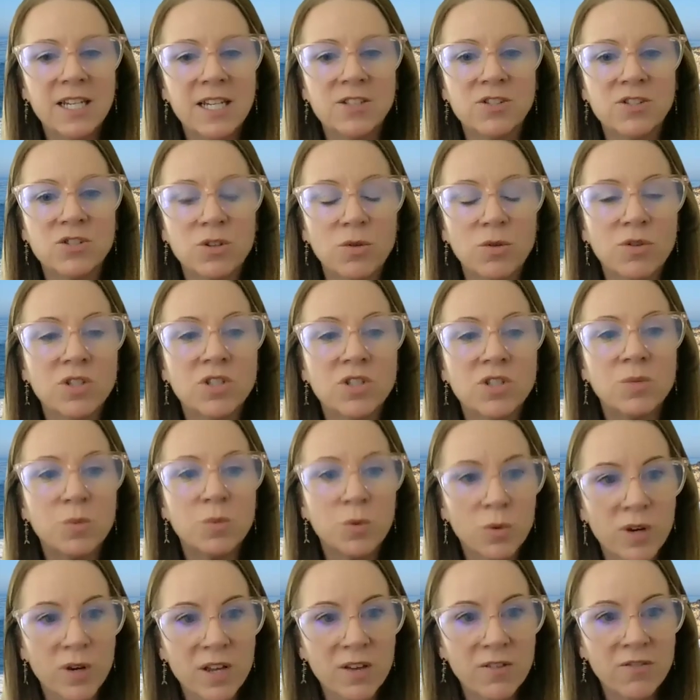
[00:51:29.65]
And so the
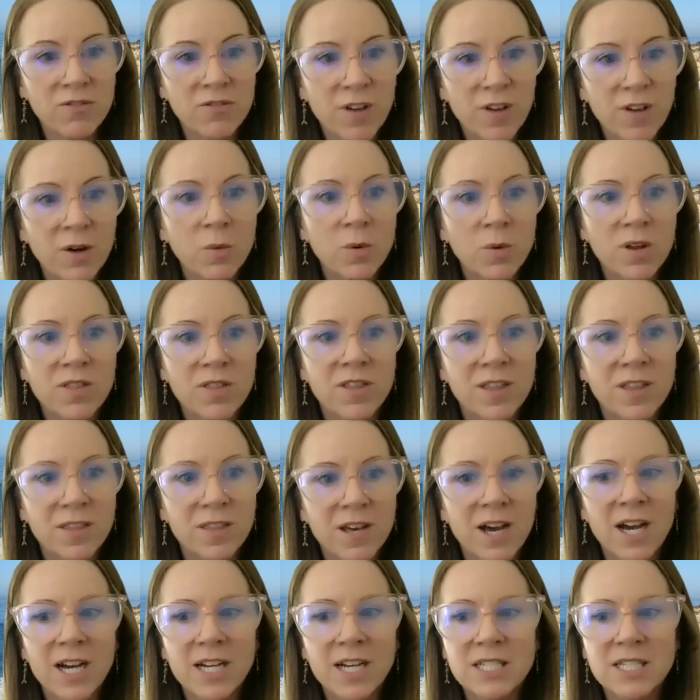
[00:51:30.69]
debris fell
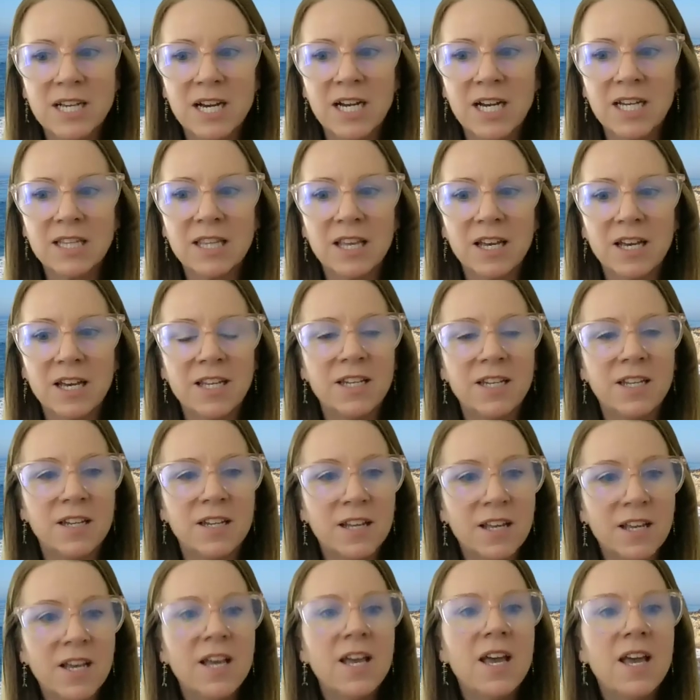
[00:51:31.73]
within the high tide line.
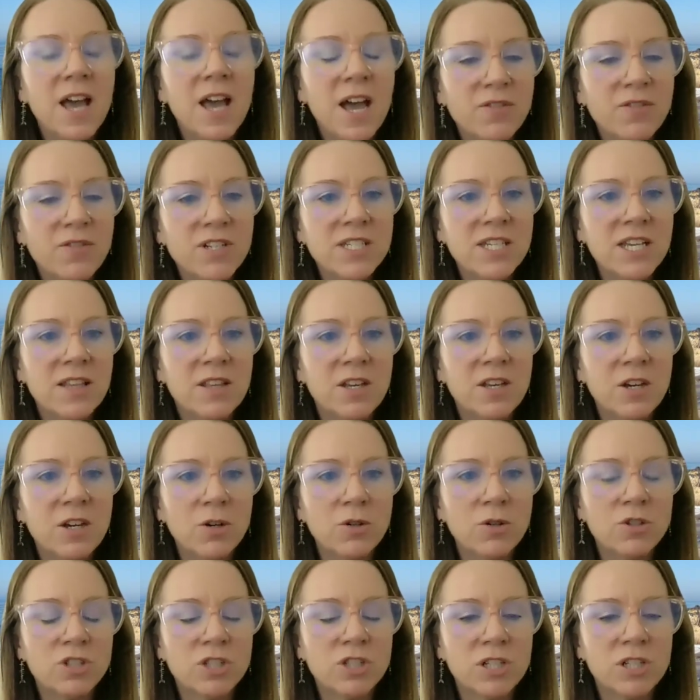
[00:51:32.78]
And every day the
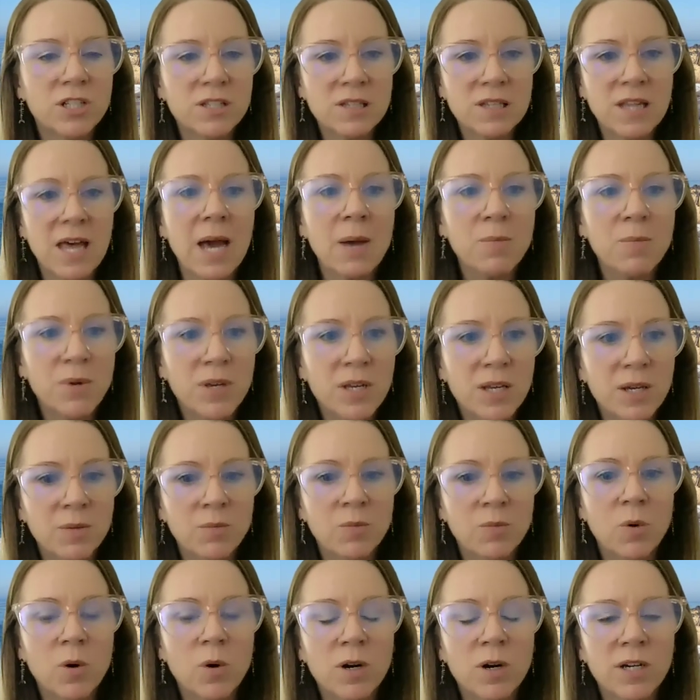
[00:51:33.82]
ocean is
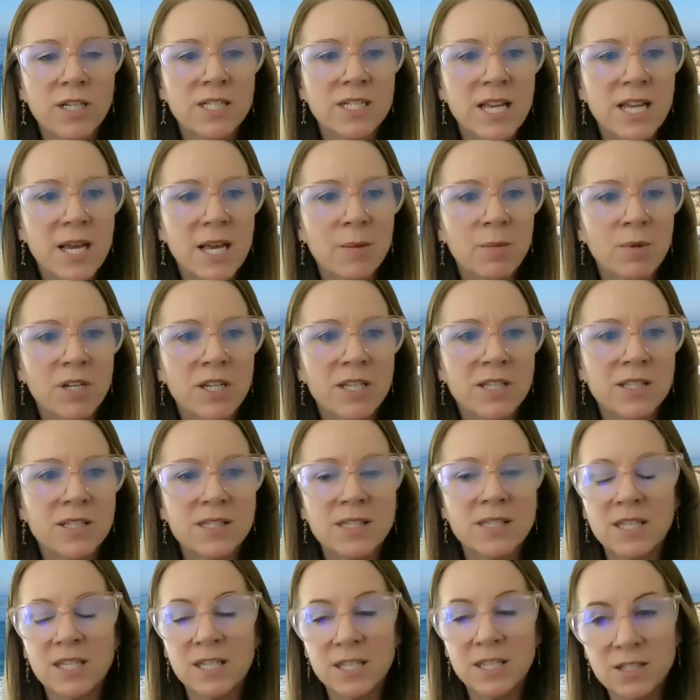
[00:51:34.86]
lapping more
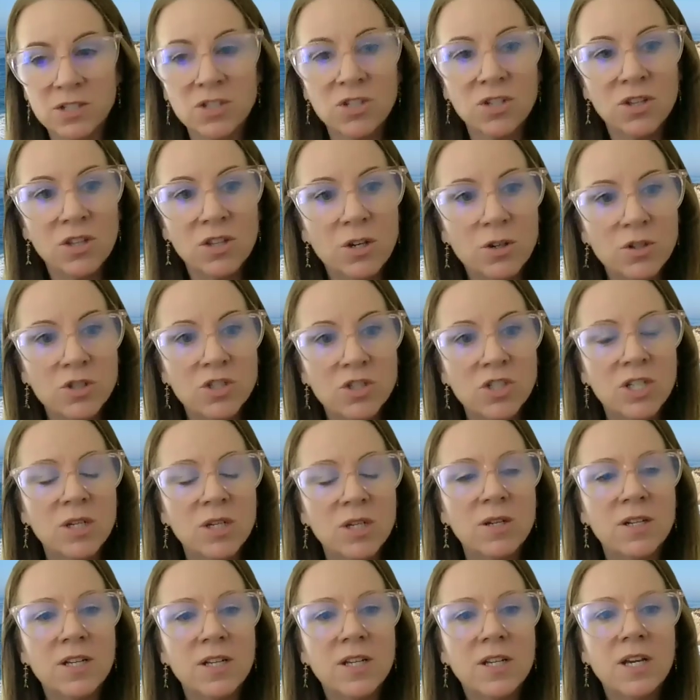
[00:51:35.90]
contaminants into the
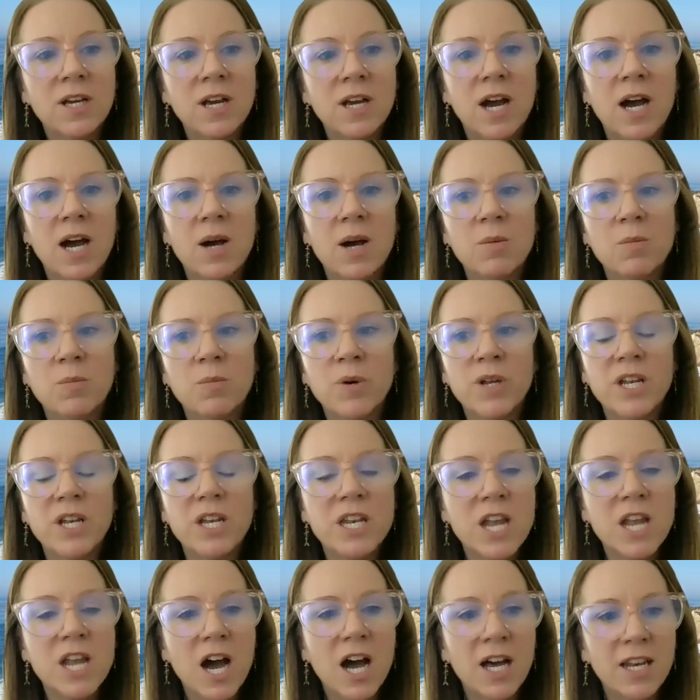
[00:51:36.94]
ocean,
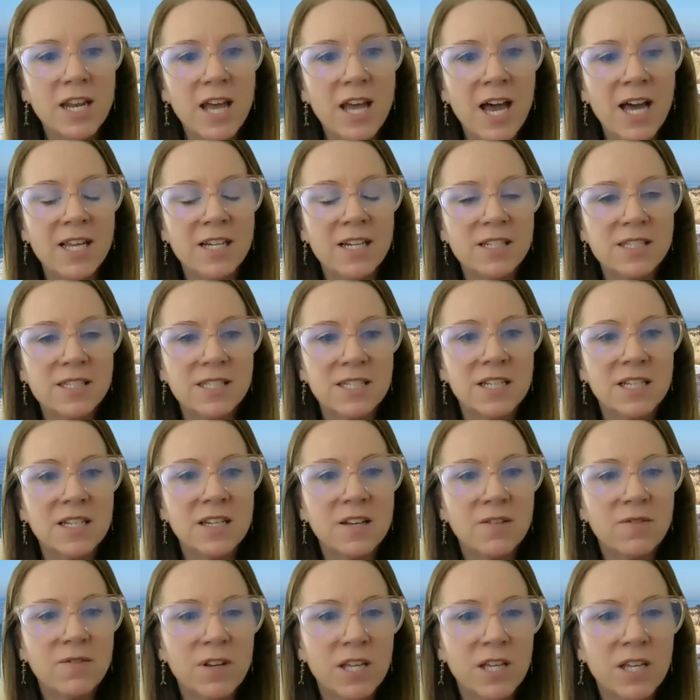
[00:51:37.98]
but not at
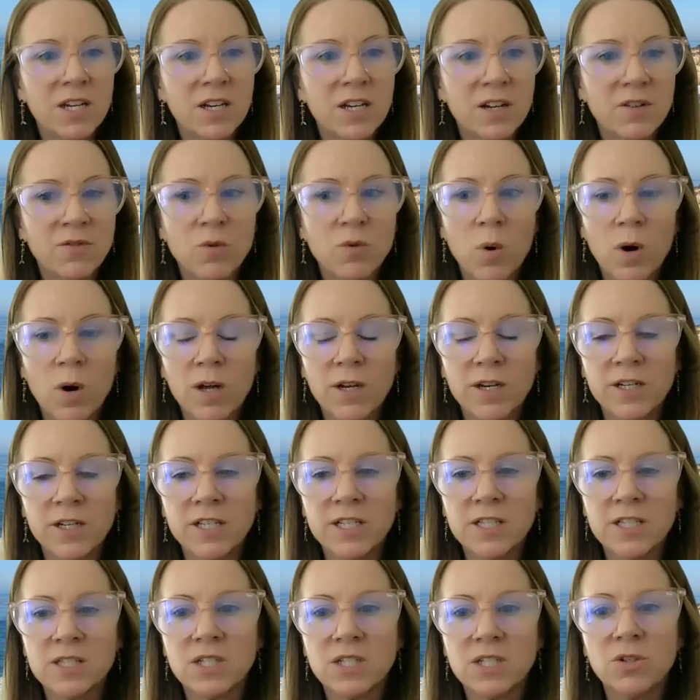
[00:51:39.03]
significant enough
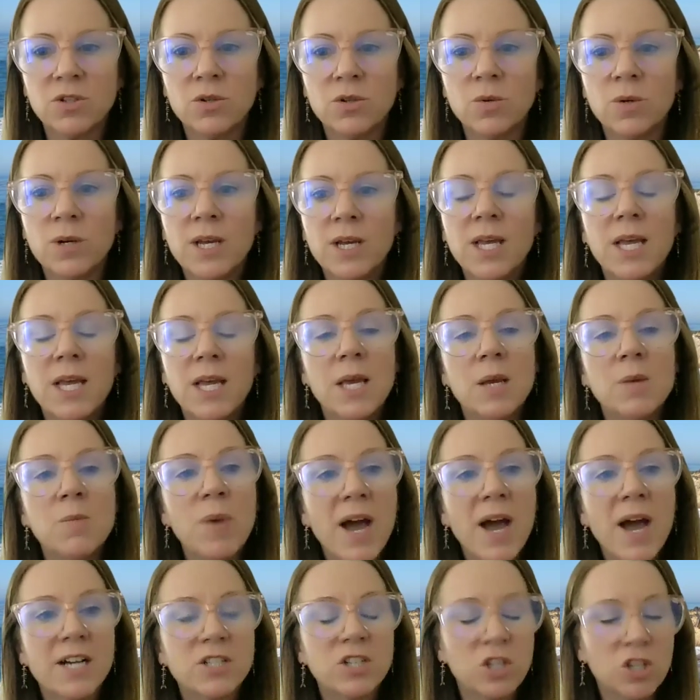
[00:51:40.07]
quantities to
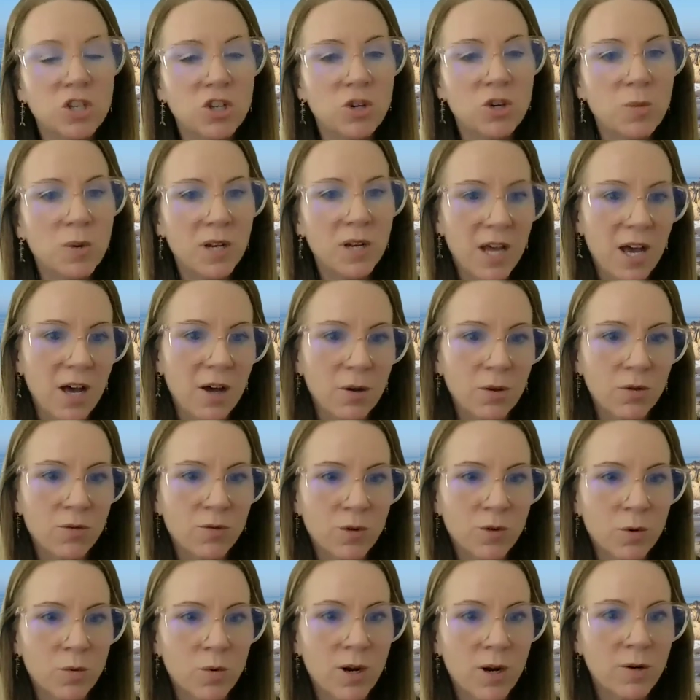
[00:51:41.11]
impact human
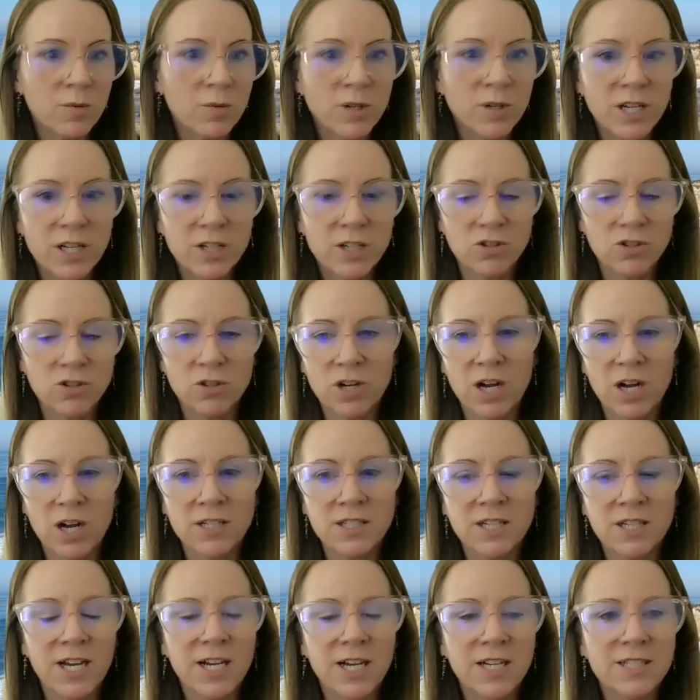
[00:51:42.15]
health for recreational
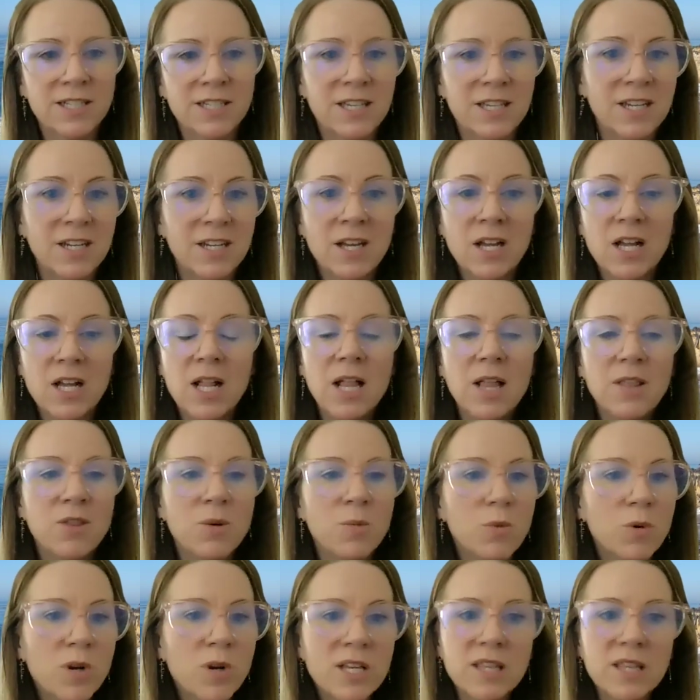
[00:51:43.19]
contact. Again,
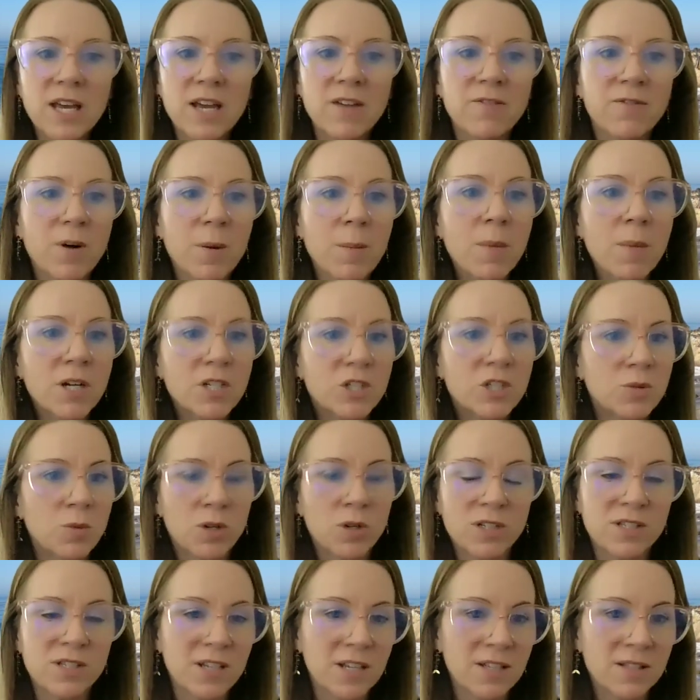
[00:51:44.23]
the marine life are much
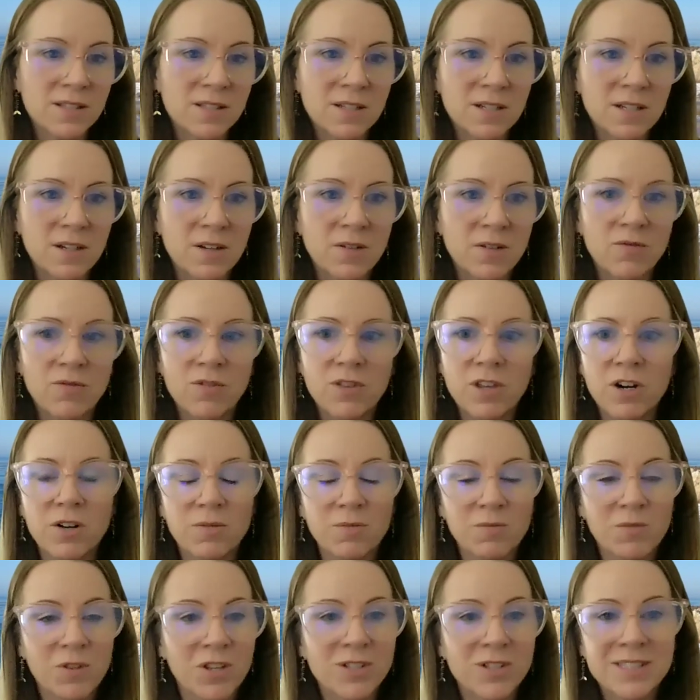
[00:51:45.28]
more sensitive.
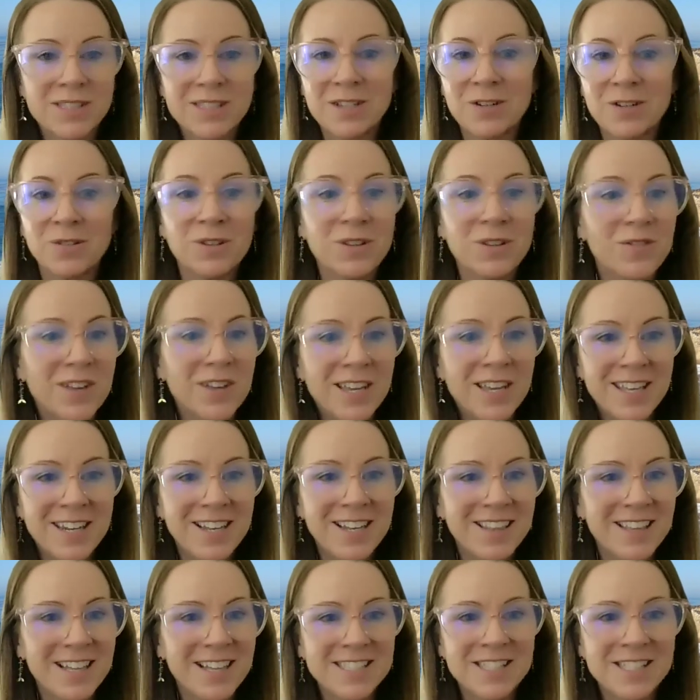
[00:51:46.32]
They're living
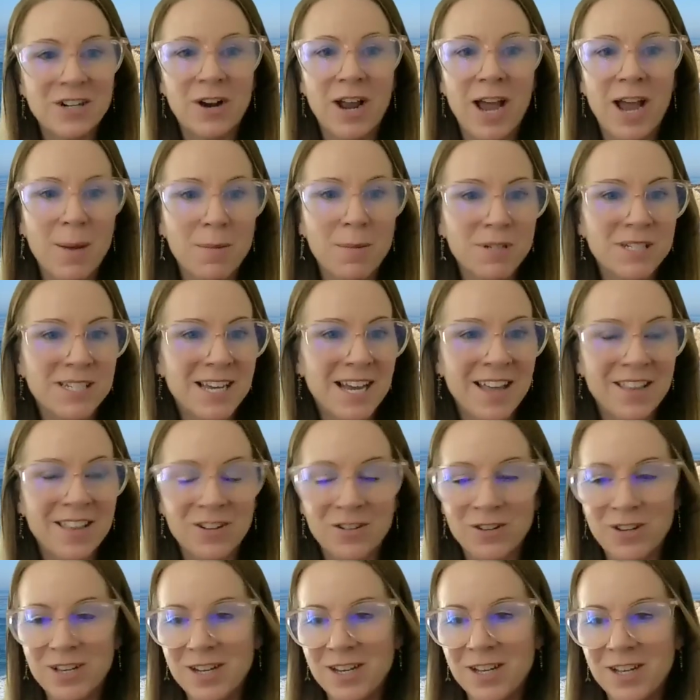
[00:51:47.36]
in it. That's their
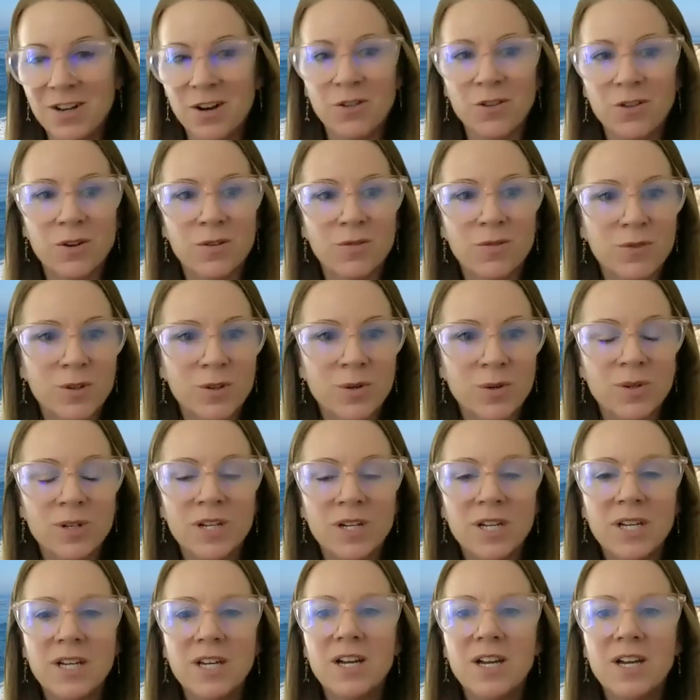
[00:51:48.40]
habitat. They're eating all their food.